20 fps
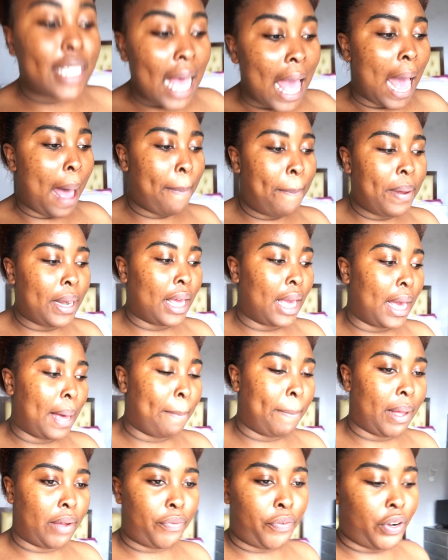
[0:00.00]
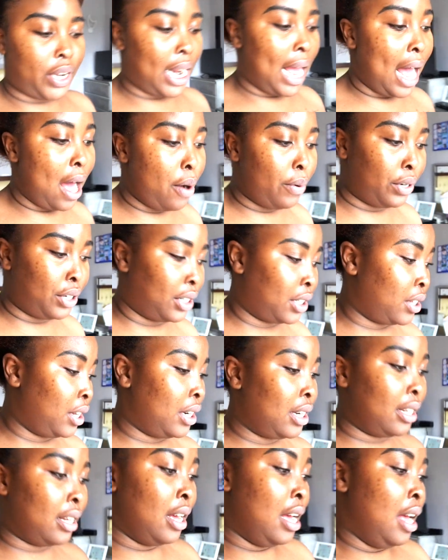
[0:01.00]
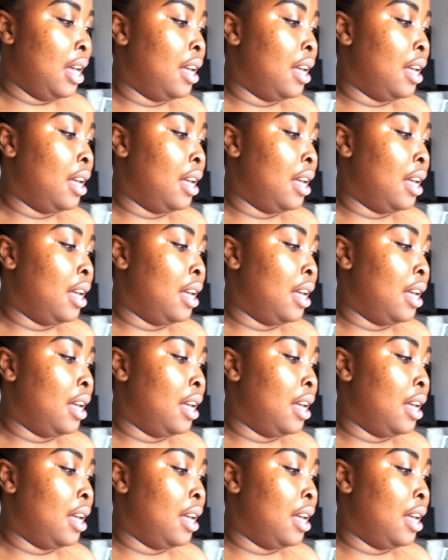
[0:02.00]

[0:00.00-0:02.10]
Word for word: happening. But for now, we're just gonna